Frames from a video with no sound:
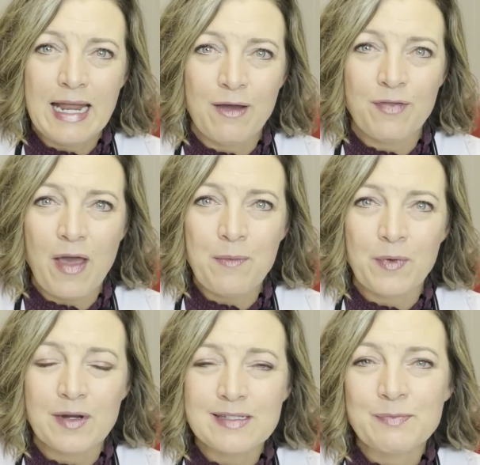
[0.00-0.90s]
how that
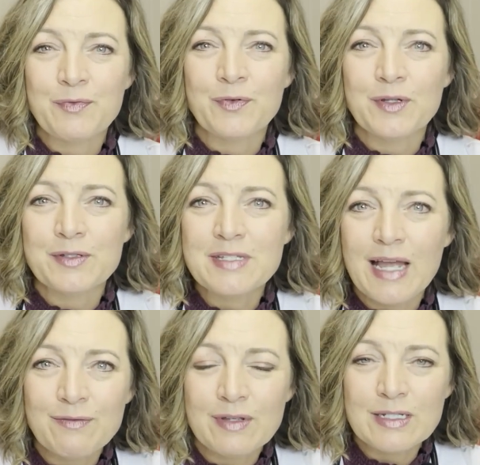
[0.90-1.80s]
works before you
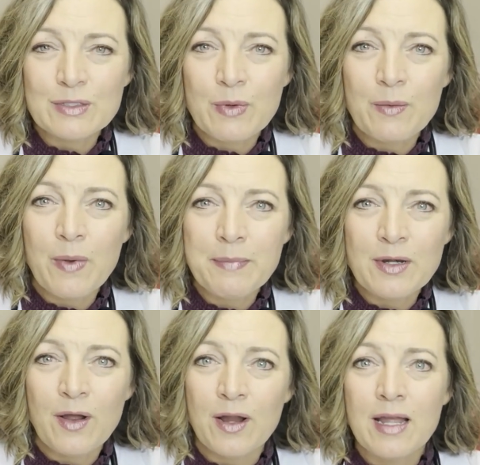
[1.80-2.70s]
dive into our
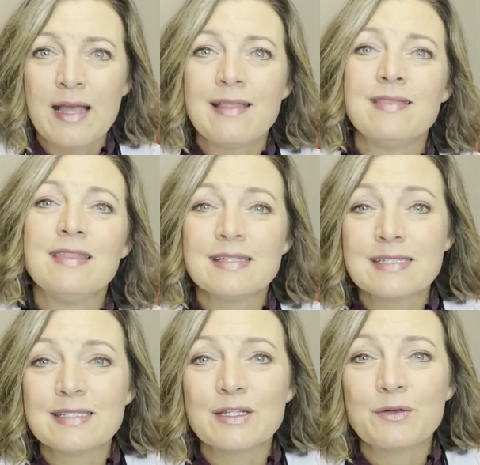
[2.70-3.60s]
webinar, this
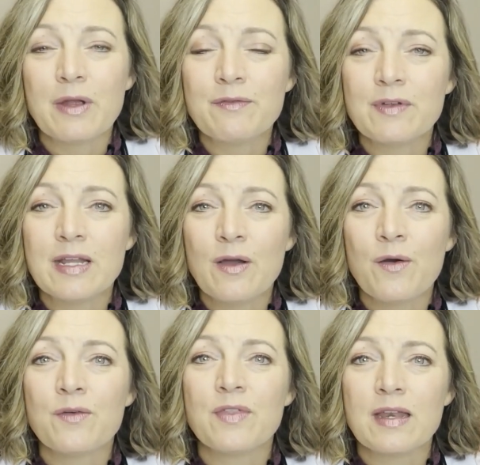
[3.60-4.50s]
is a great
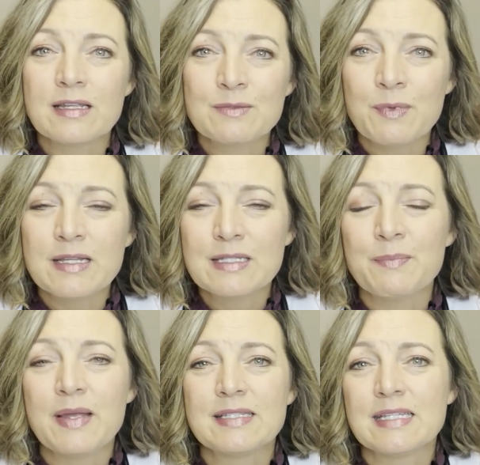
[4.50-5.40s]
video that explains the
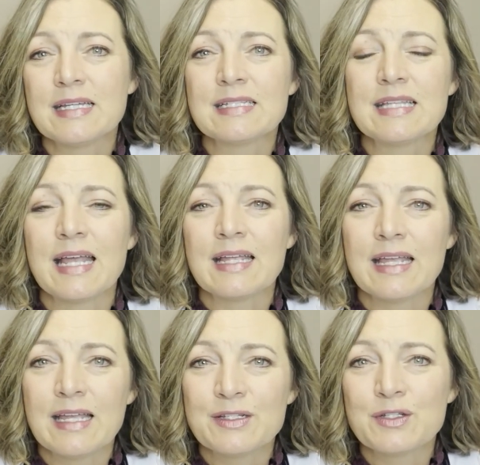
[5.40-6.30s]
basics and
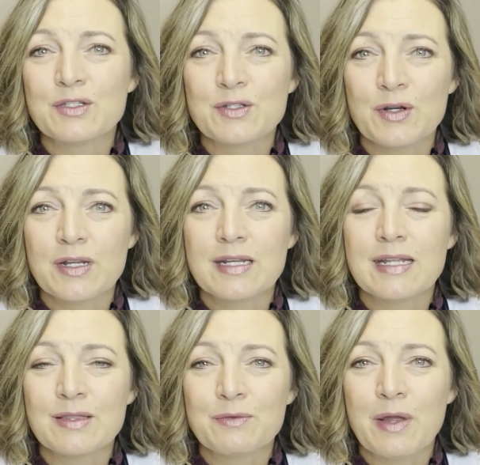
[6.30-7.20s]
can get you started
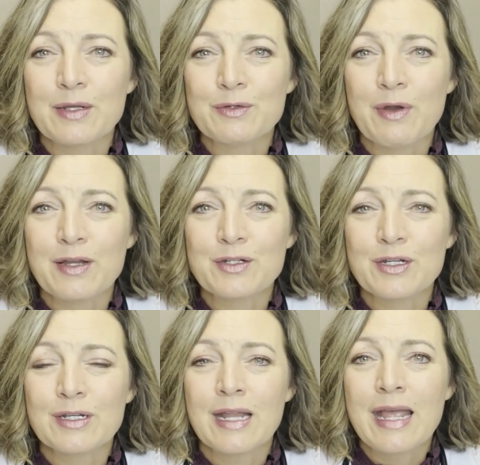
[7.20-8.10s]
in the right
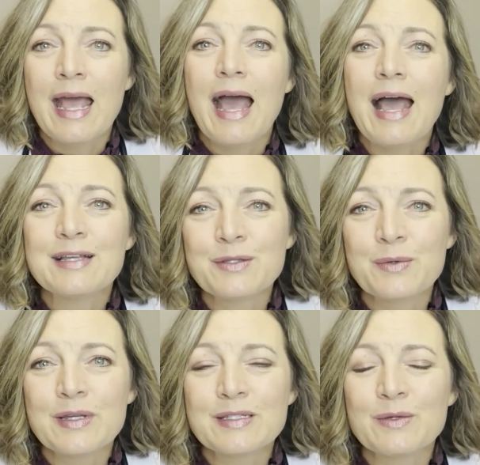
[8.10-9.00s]
direction. As
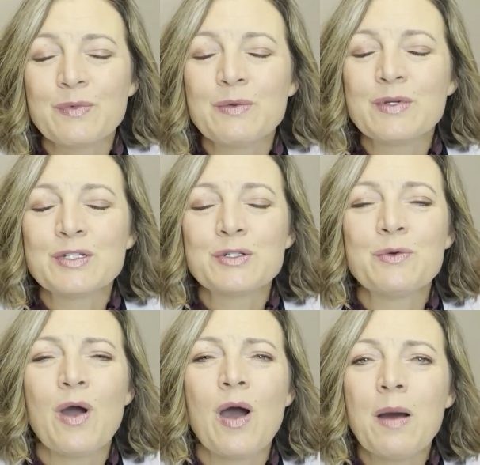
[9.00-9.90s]
always, we wish
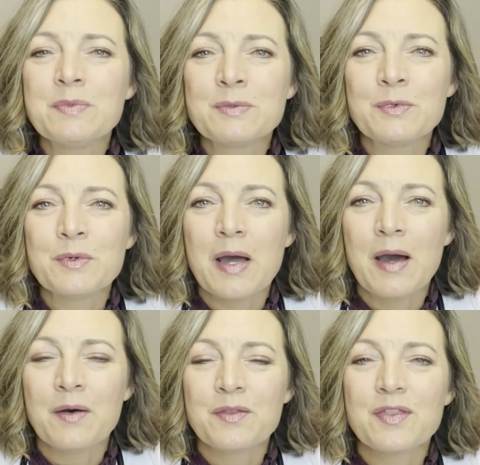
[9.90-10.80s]
you optimal
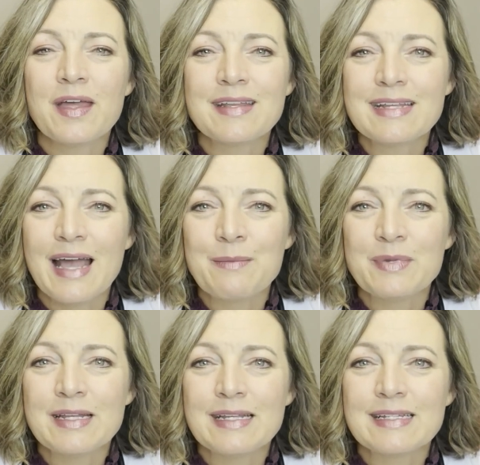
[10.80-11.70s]
health and
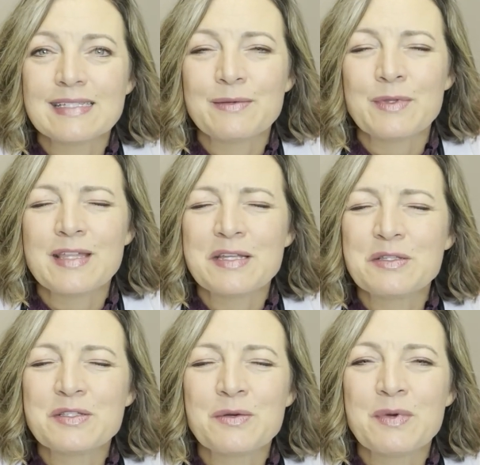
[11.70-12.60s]
happiness, and we thank you
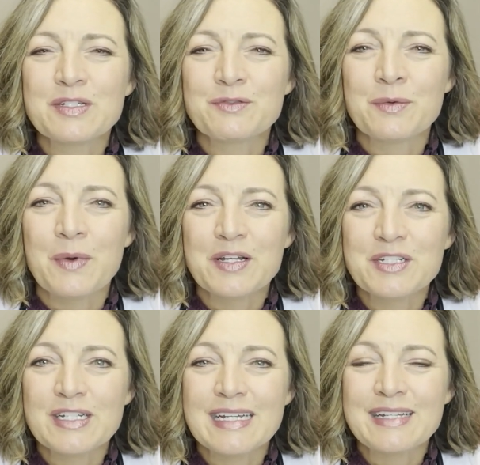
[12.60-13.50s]
so much for
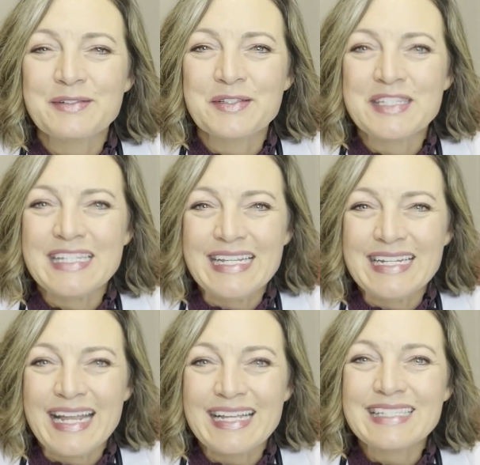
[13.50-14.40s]
watching. I'll see you
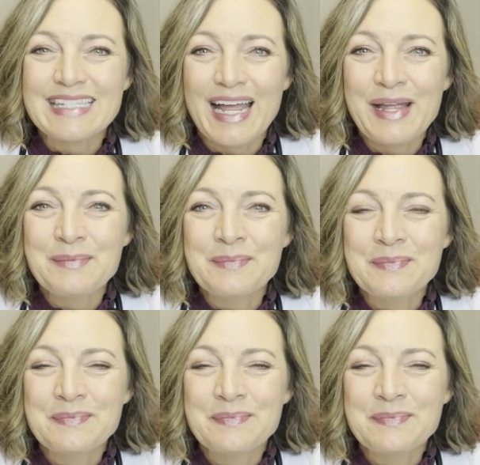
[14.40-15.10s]
next time.